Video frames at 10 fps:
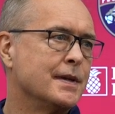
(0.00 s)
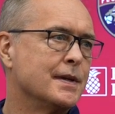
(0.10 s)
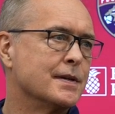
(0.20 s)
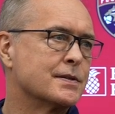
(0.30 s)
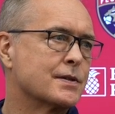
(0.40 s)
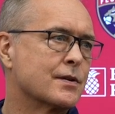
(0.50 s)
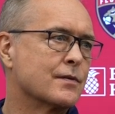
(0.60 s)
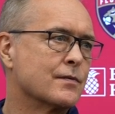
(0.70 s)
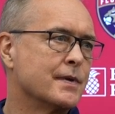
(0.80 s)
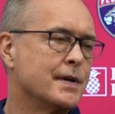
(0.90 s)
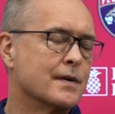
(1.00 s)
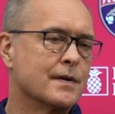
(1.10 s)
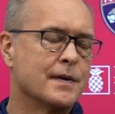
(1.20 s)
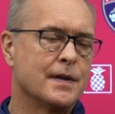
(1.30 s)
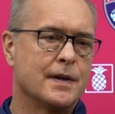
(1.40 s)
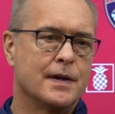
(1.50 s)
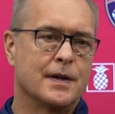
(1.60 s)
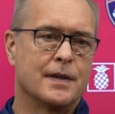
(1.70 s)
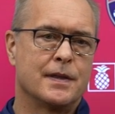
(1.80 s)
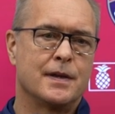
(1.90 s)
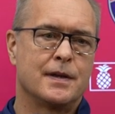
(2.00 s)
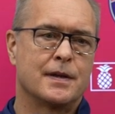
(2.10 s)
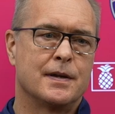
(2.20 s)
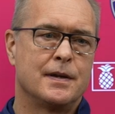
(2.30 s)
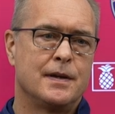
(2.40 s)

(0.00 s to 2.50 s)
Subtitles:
his career, and I think,